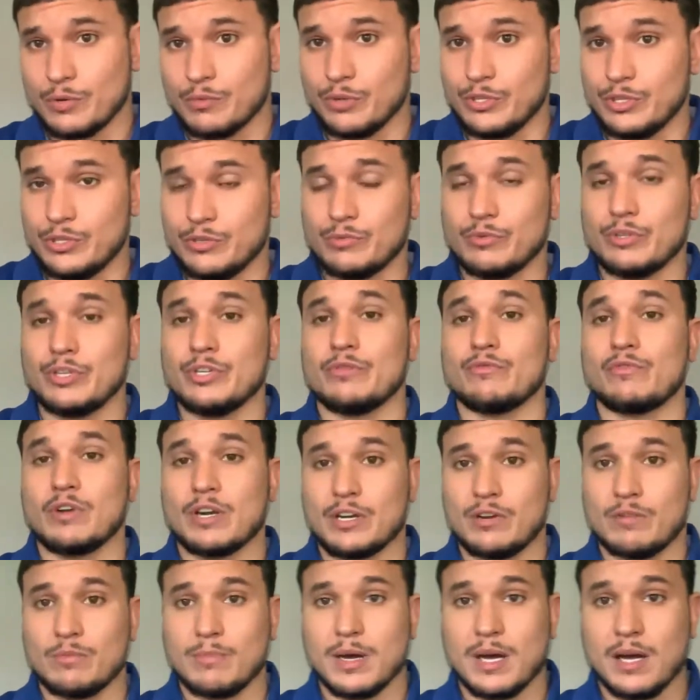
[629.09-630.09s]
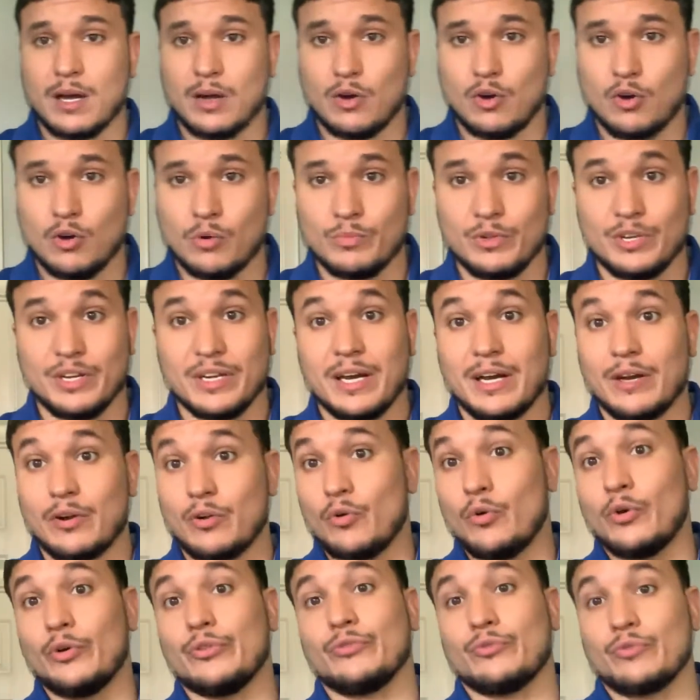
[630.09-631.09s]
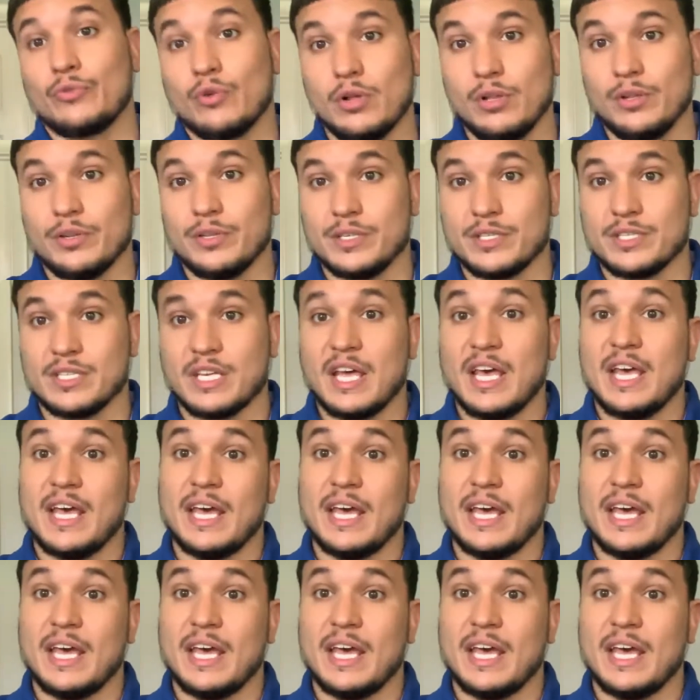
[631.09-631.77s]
when you're ready to buy a home, you're not going through all this.